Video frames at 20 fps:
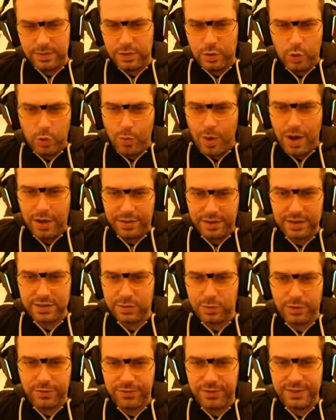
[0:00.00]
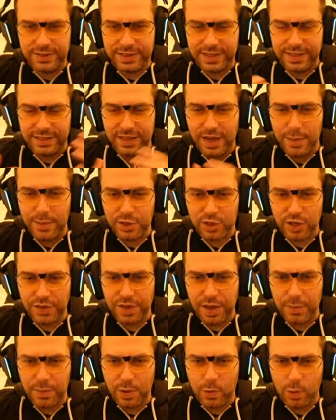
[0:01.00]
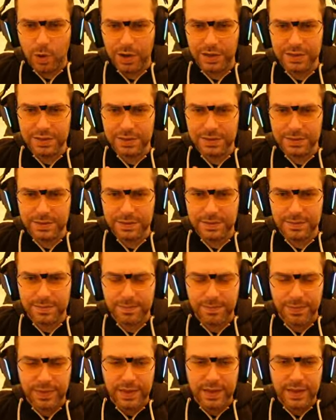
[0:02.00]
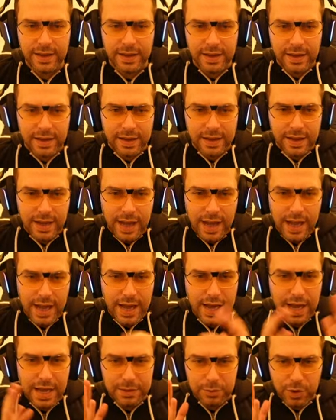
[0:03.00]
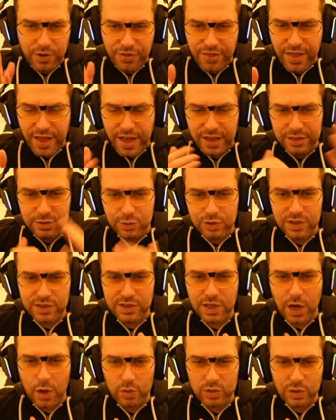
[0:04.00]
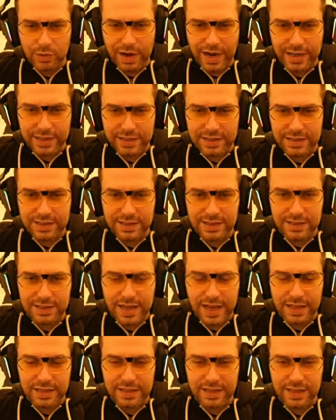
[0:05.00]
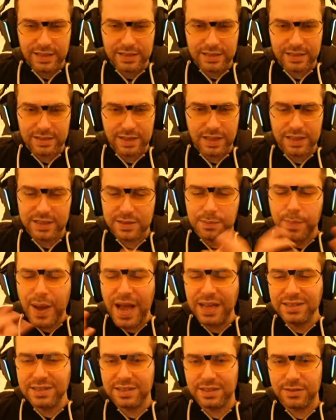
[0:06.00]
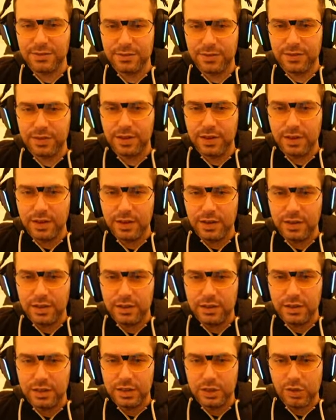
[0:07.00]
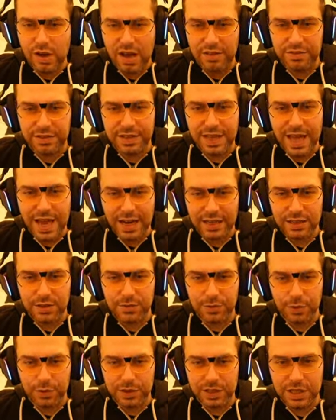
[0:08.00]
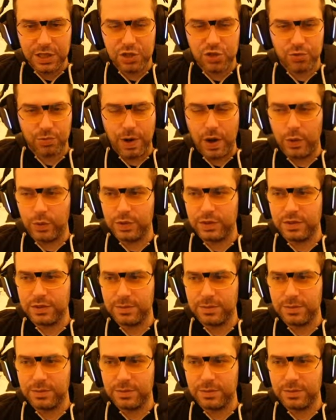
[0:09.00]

Commanders with physical damage are #1. And with that, you just counteract it. And it's passive. You have it active on each round.